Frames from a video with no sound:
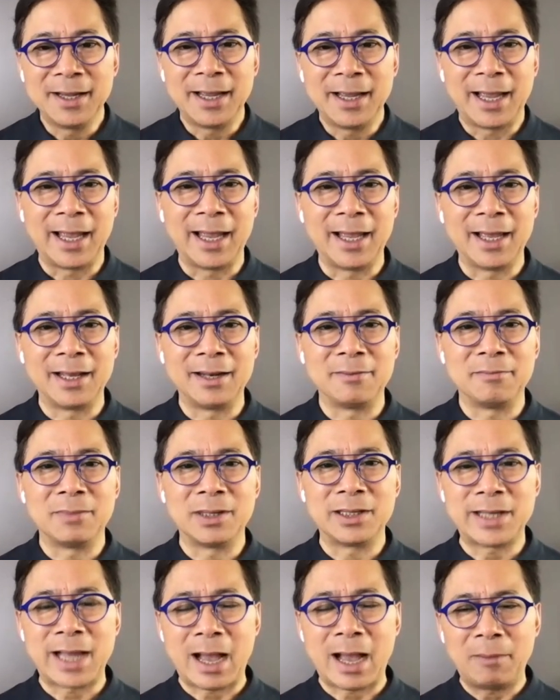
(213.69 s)
And
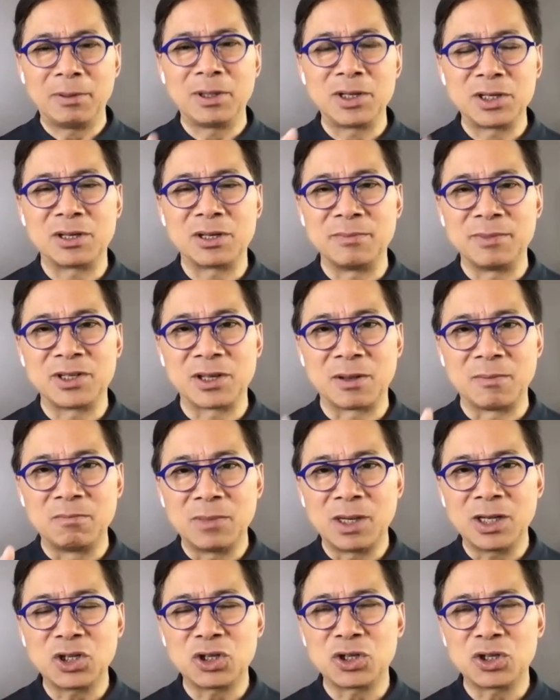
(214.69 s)
metabolism is a
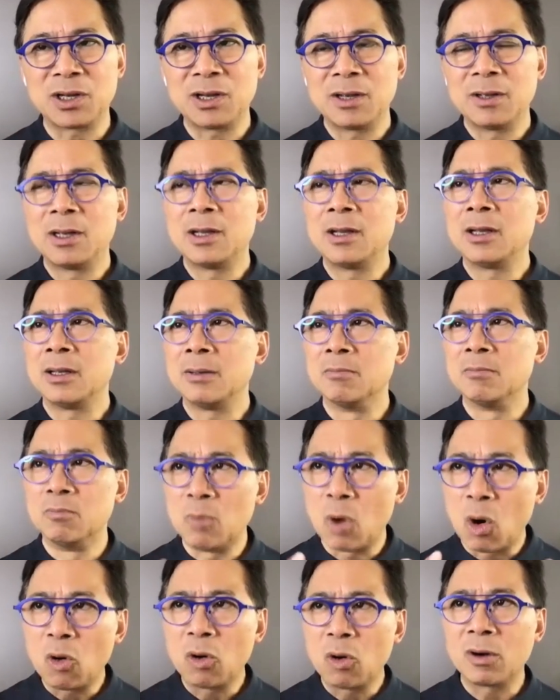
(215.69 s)
much
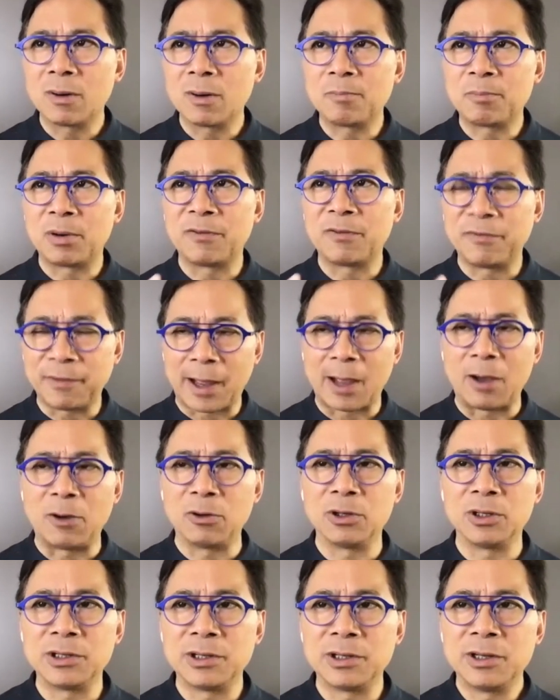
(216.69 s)
more
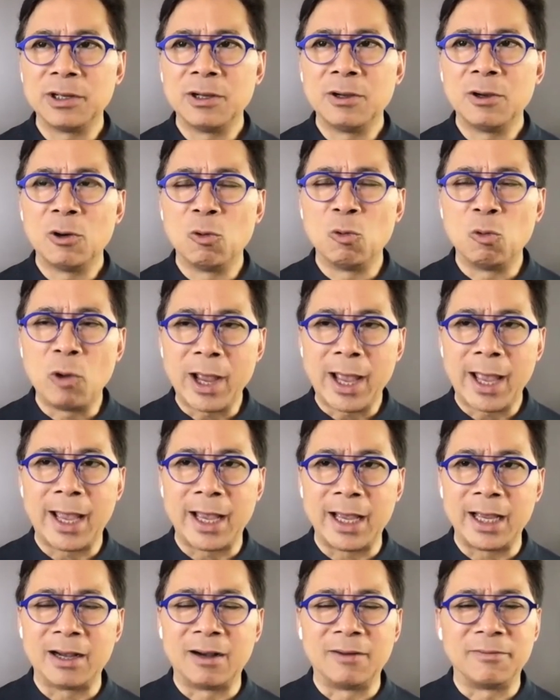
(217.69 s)
profound
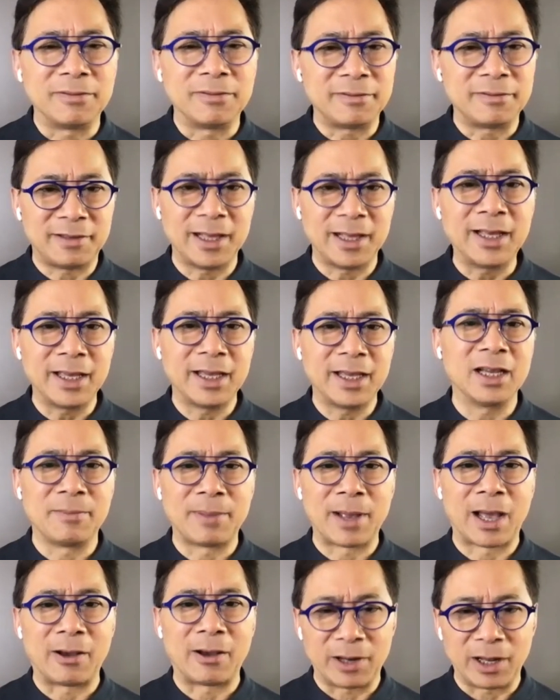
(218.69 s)
way of thinking
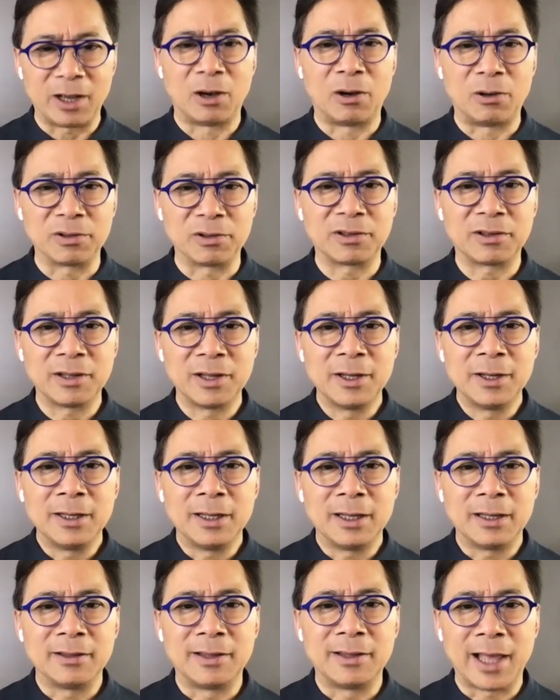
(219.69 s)
about health
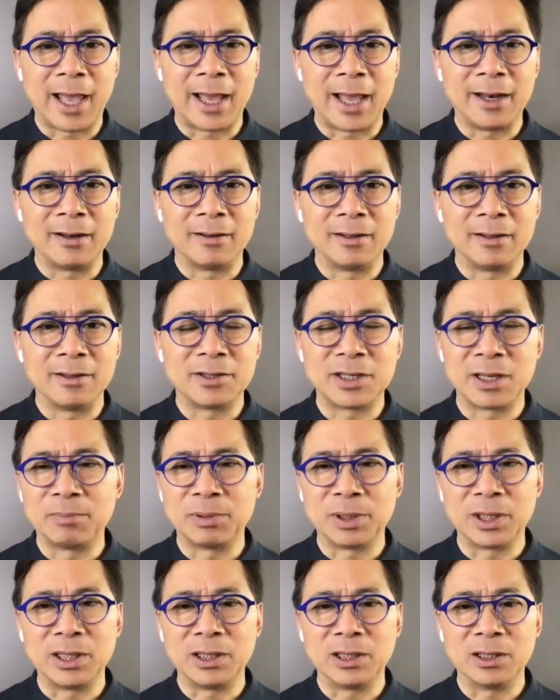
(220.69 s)
than
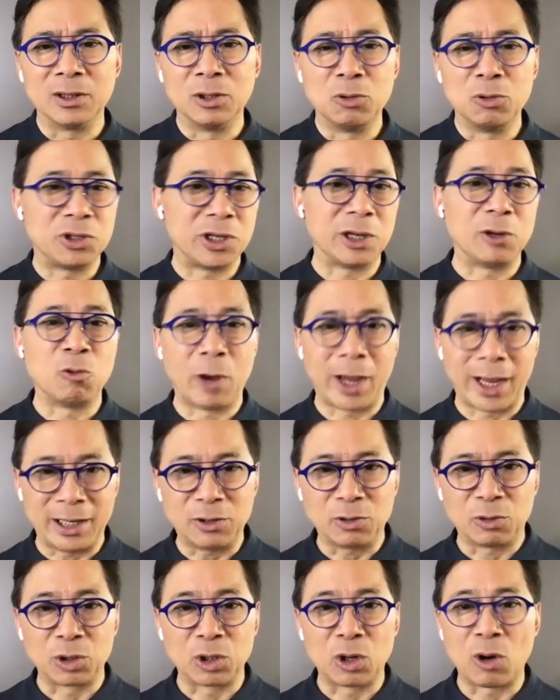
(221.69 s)
simply losing weight
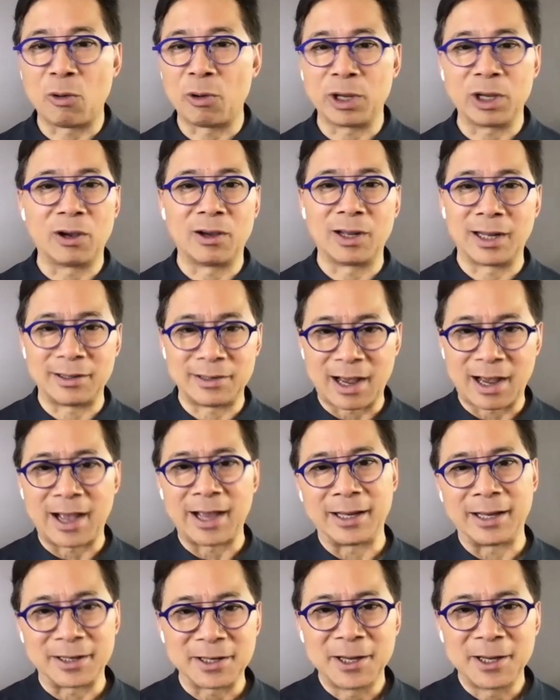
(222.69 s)
or going on a
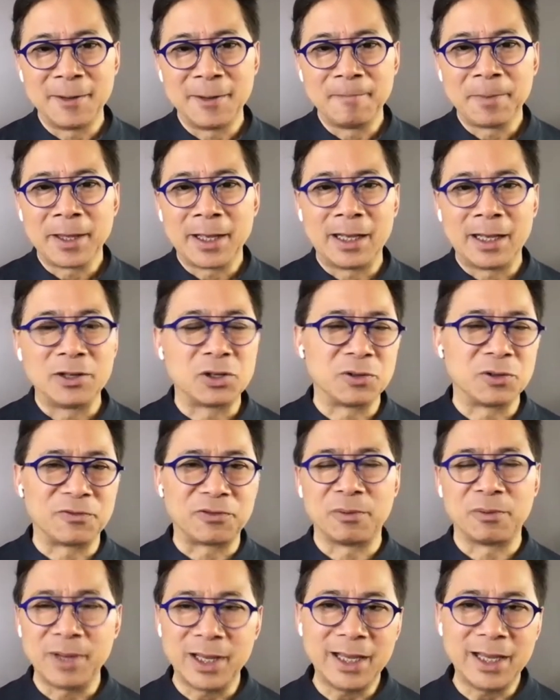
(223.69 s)
diet. And so,
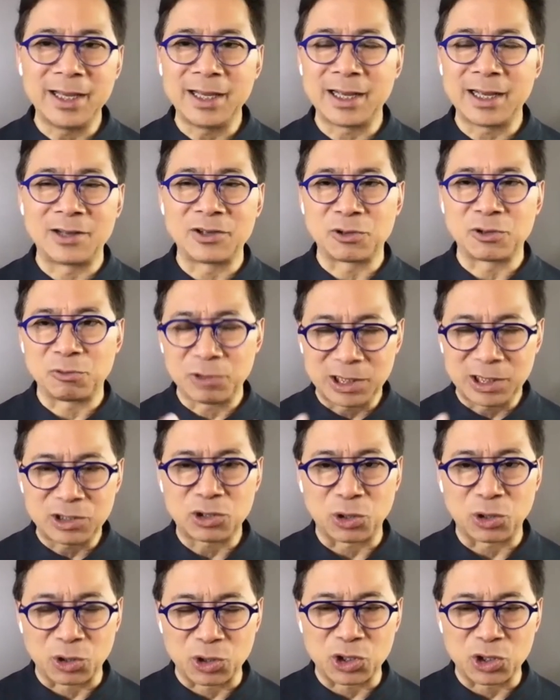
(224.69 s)
for me as a
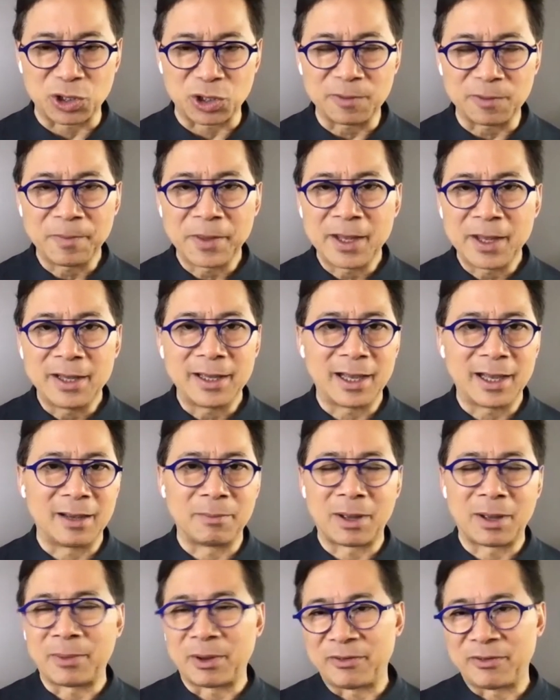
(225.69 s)
researcher, um,
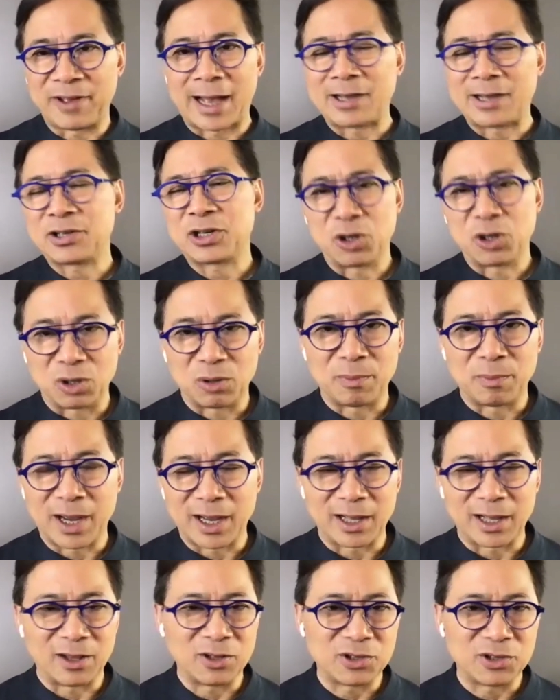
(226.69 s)
I'm a vascular
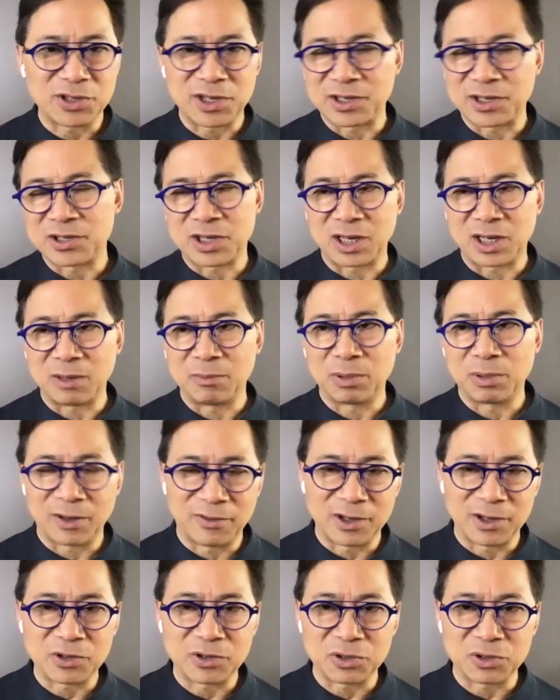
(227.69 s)
biologist, I study blood
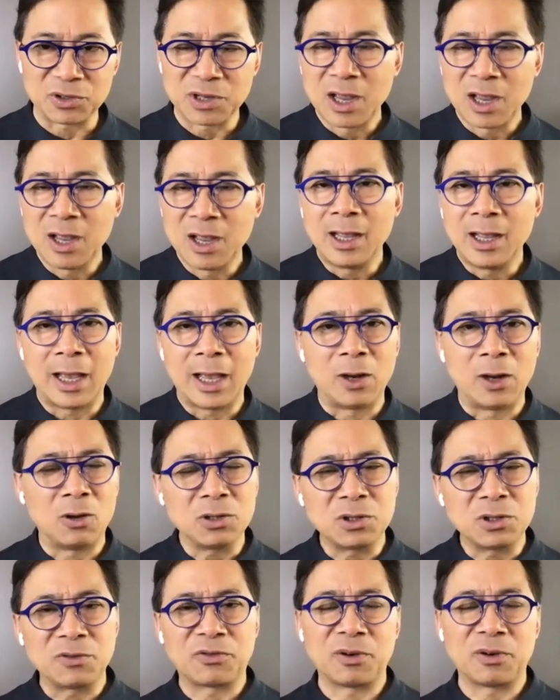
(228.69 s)
vessels and
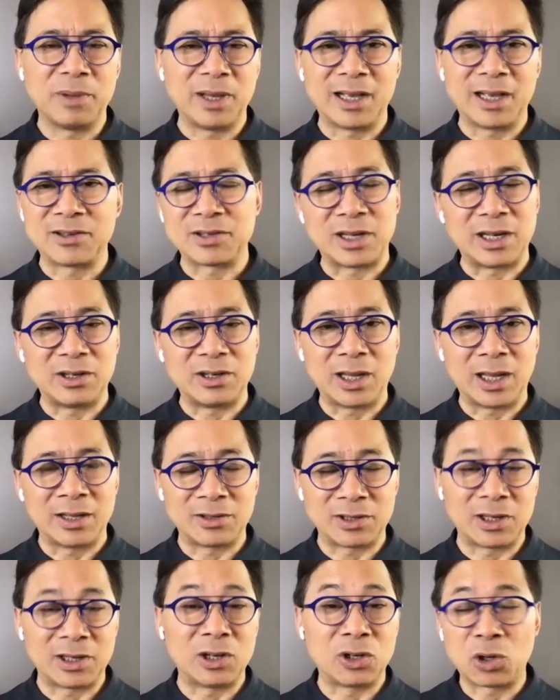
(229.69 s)
also for me as an
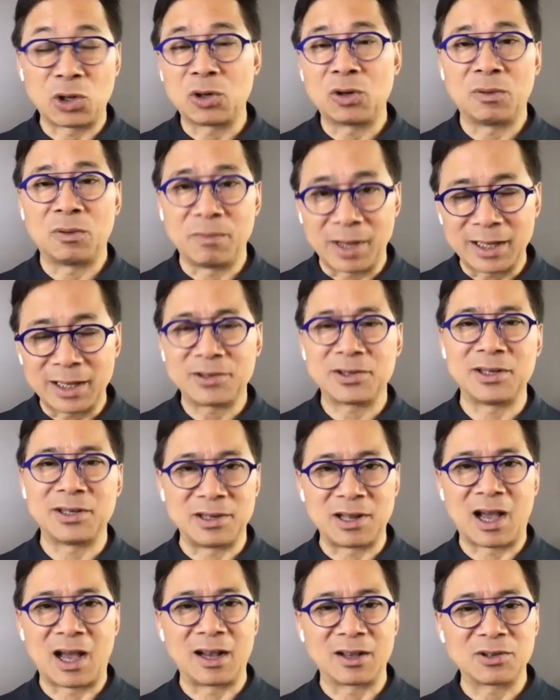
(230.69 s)
as an internal medicine
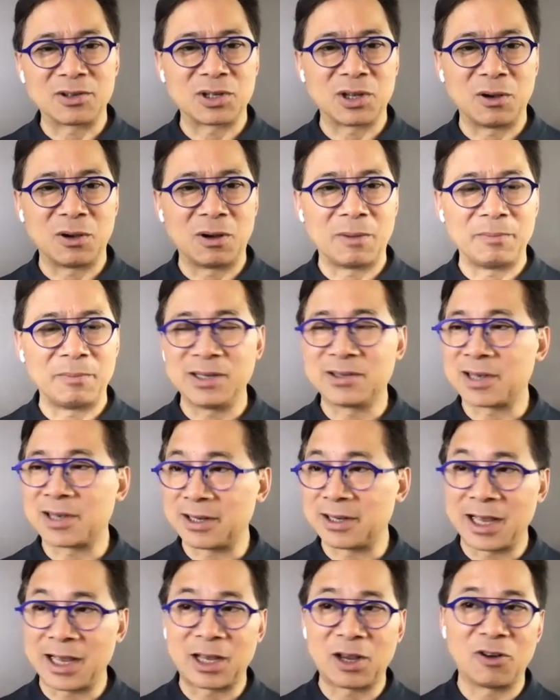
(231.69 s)
doc. So it means I
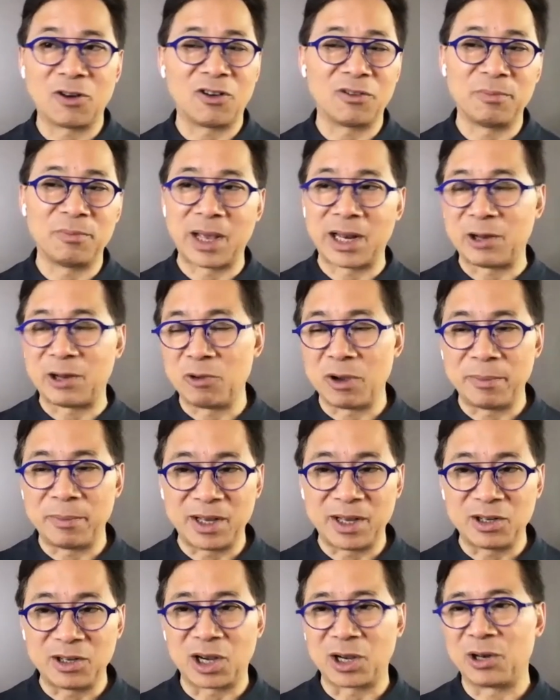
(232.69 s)
take care of men and
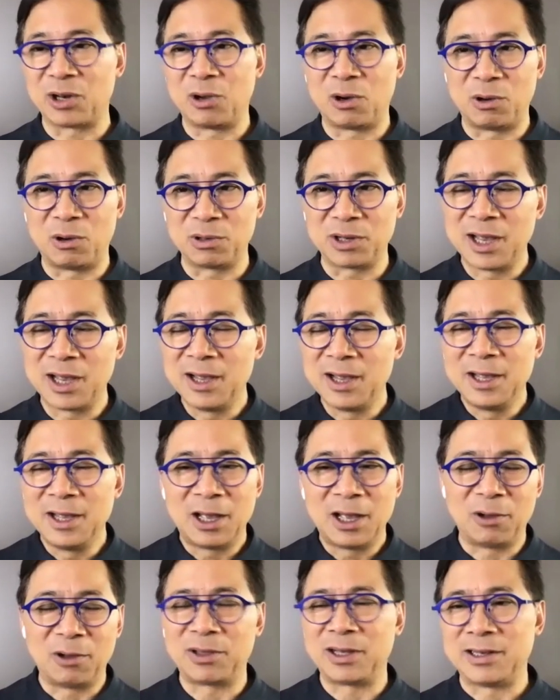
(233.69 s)
women, young and old,
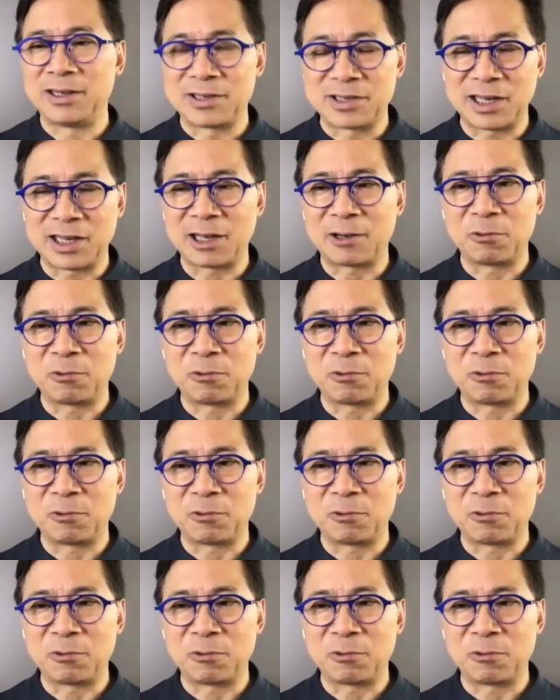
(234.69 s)
healthy and sick.